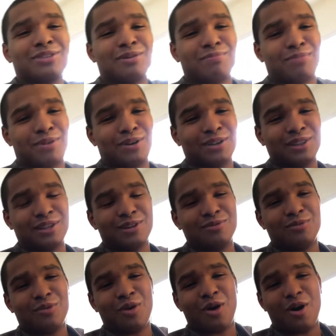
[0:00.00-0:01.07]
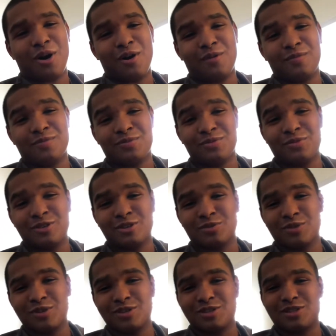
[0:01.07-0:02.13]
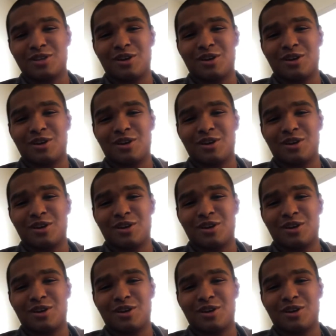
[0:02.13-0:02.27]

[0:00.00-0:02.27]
the Berlin Wall, which was